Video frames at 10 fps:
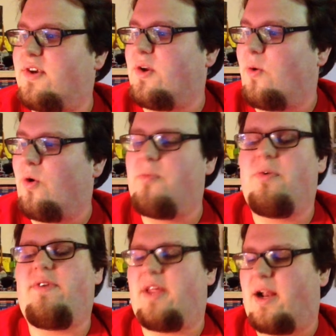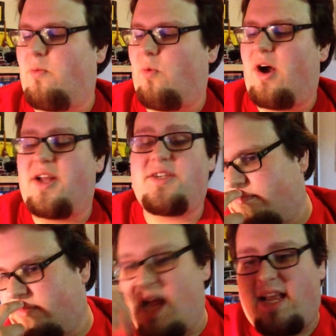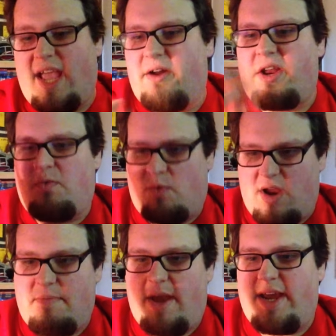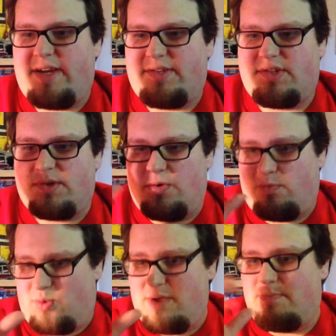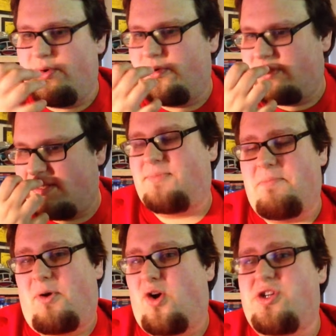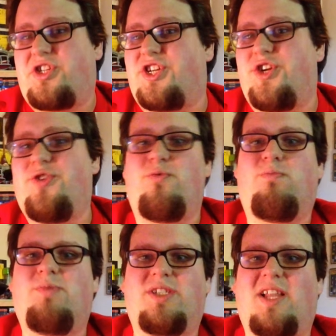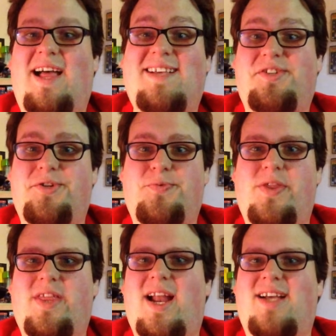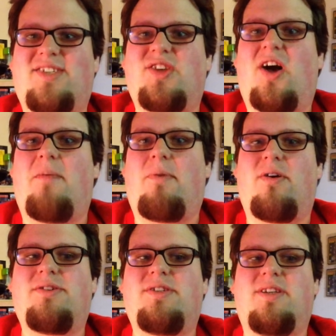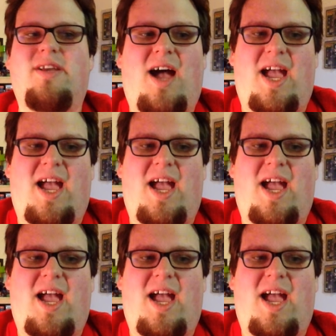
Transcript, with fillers: good horror movie that I watched, not counting remakes or reboots, The Purge 2 was the last good one that I saw personally.